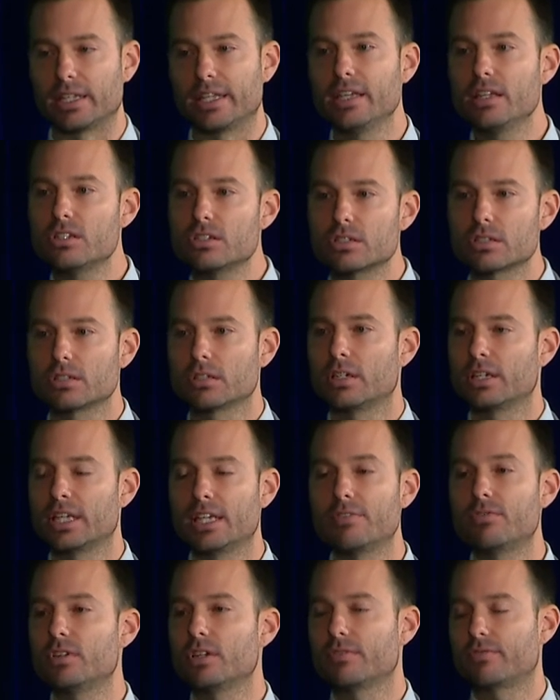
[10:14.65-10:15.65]
Each,
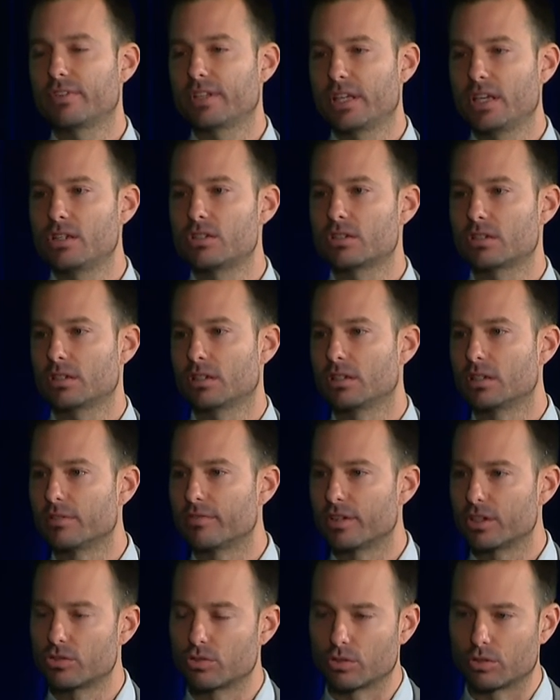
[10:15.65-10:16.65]
even if each
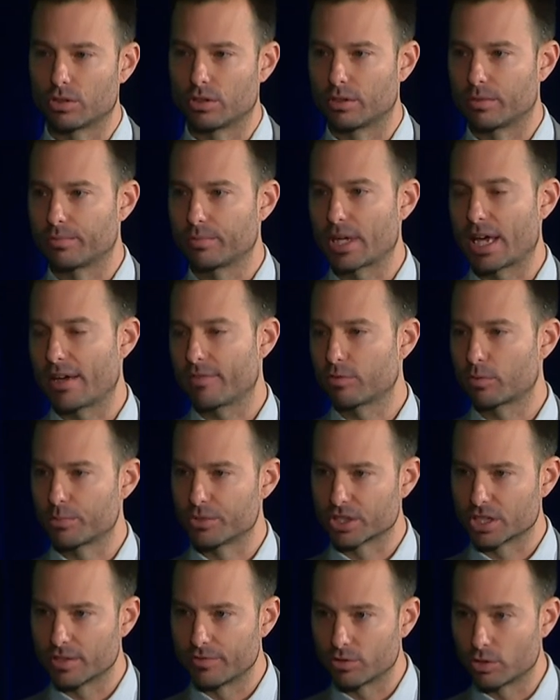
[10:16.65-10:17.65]
individual platform is
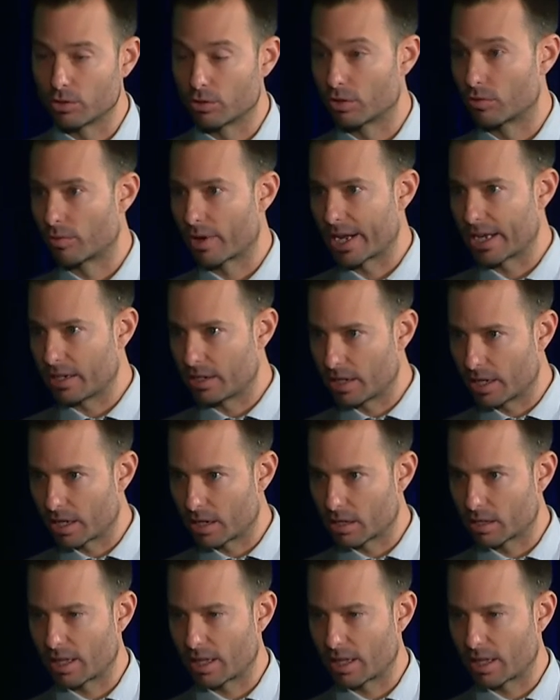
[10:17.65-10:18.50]
giving you the right data,